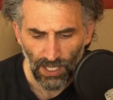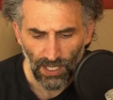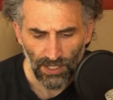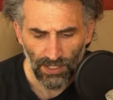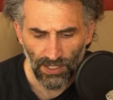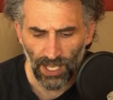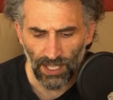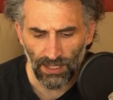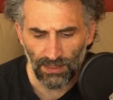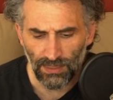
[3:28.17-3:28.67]

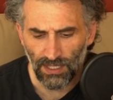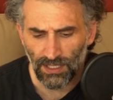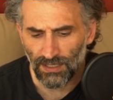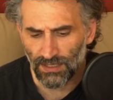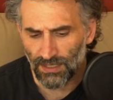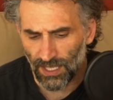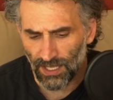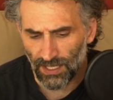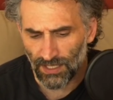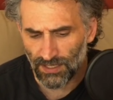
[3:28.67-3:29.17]
Nothing
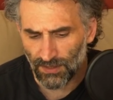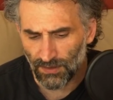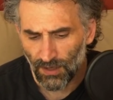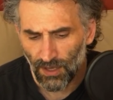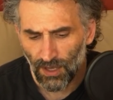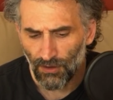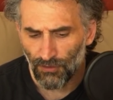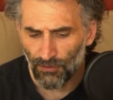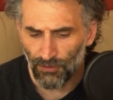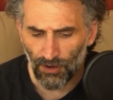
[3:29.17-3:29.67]
takes
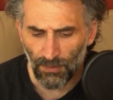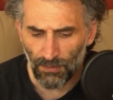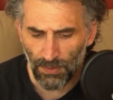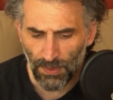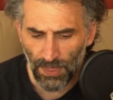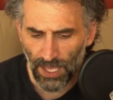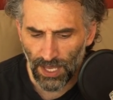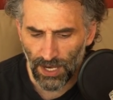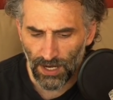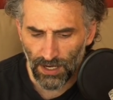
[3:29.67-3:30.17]
from
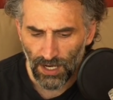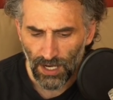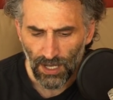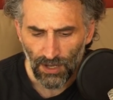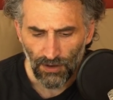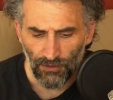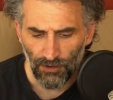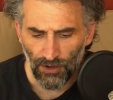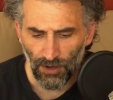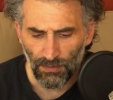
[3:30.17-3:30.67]
there,
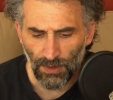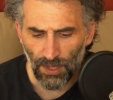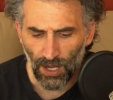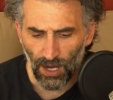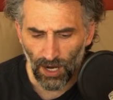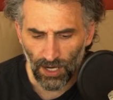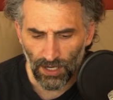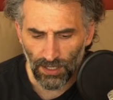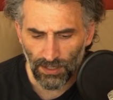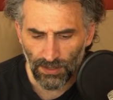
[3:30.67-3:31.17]
from the
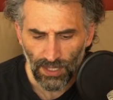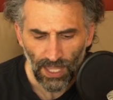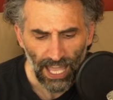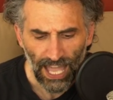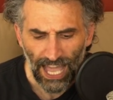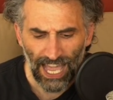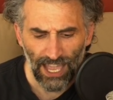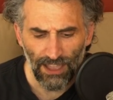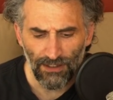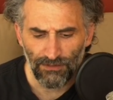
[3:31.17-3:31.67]
heart,
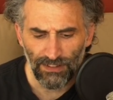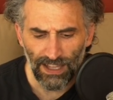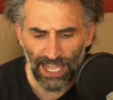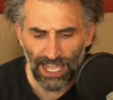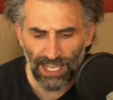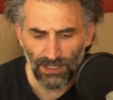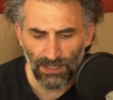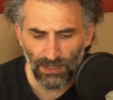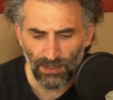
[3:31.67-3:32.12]
I value.